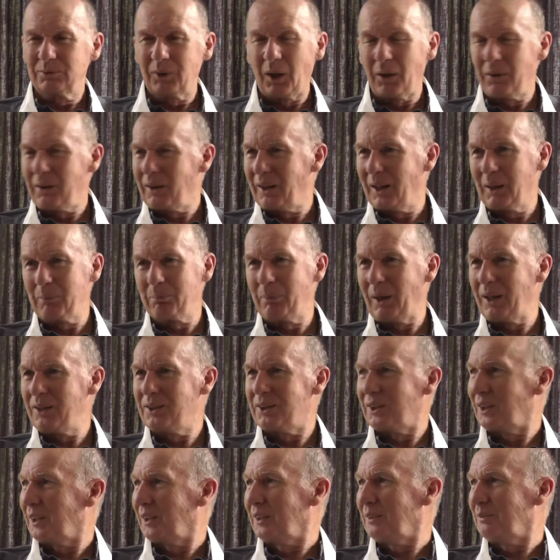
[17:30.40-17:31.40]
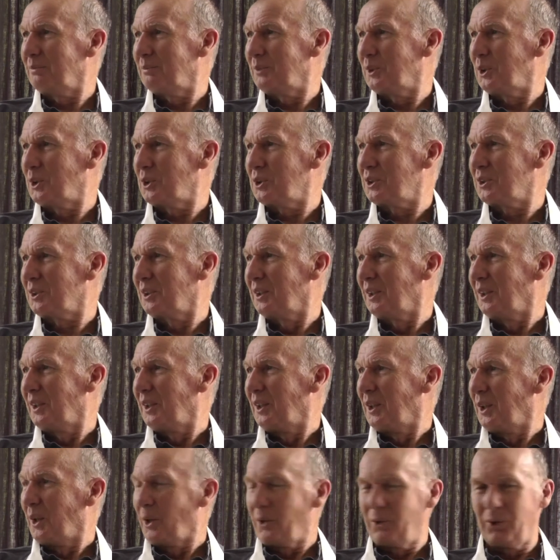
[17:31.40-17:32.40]
Rather like Bhante and his
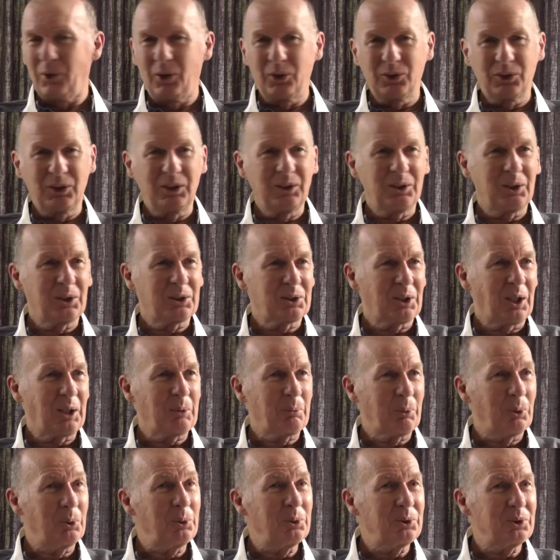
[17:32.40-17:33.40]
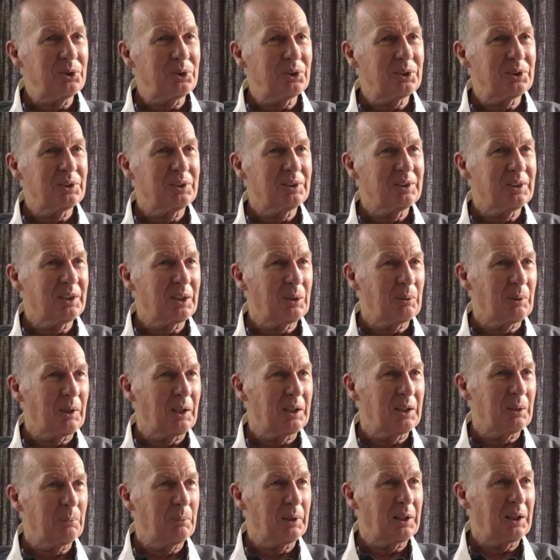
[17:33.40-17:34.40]
13 disciples at
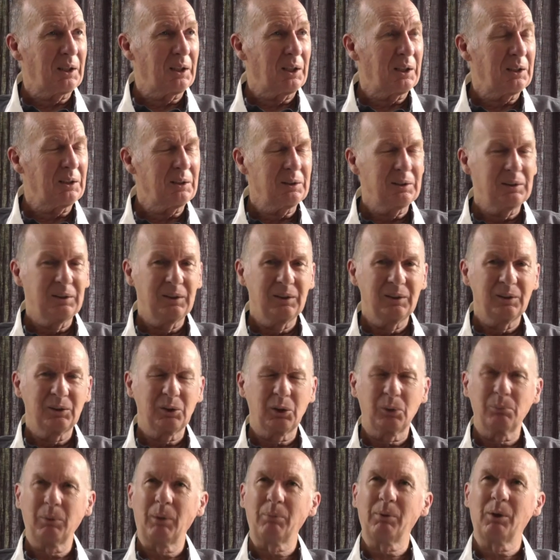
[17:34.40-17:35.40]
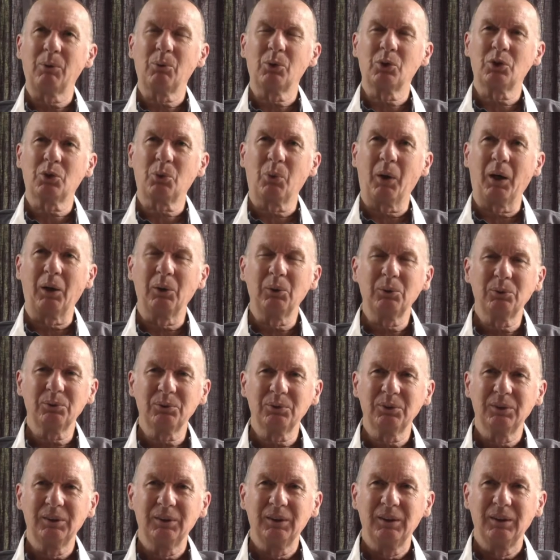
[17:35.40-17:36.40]
the, at the beginning, or maybe it was
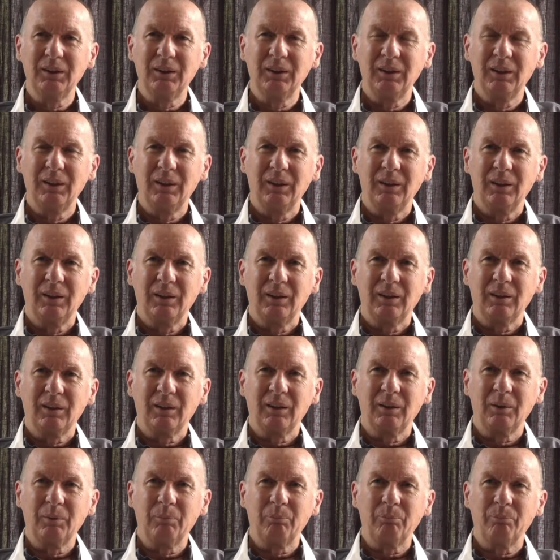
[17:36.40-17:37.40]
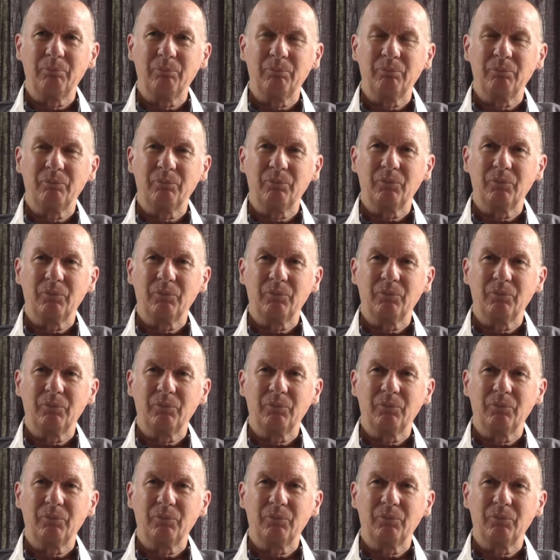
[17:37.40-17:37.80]
12. Um,